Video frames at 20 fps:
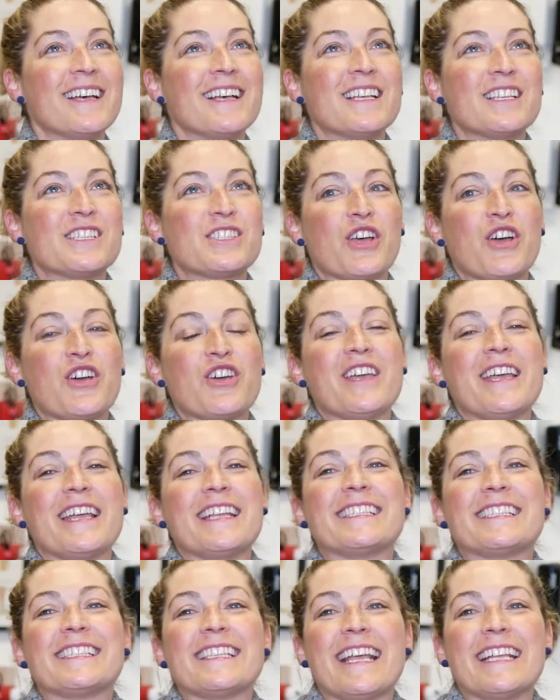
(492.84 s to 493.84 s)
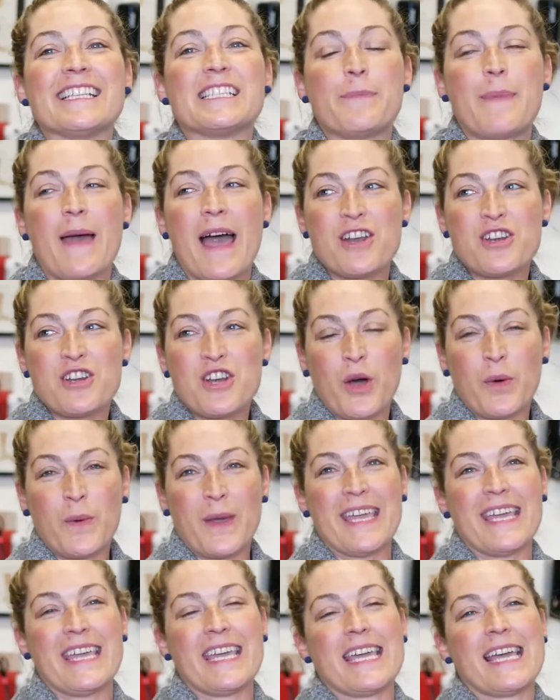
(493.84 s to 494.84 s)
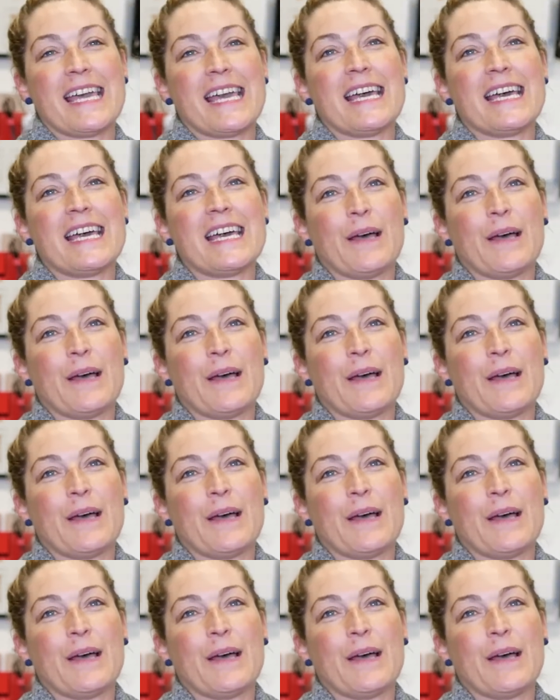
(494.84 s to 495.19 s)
So it's about knowing